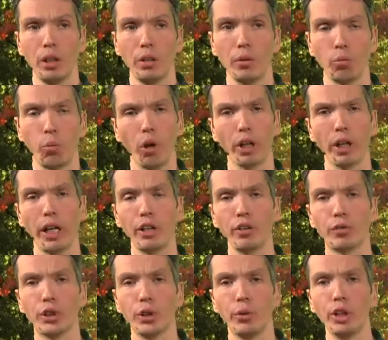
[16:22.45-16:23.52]
But what kind
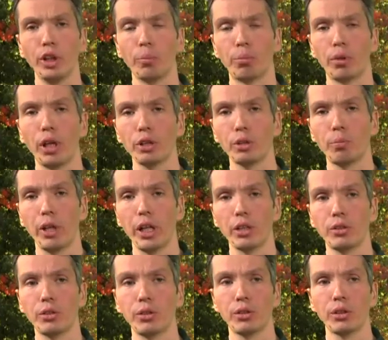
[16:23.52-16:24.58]
of career
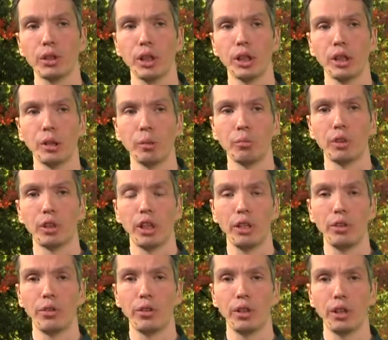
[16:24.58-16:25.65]
prospects can
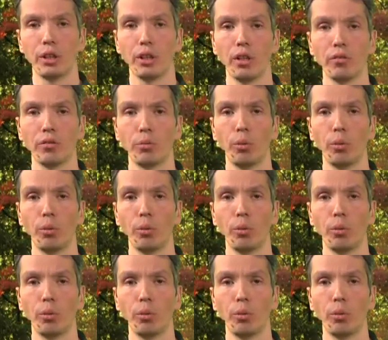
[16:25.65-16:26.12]
you think of?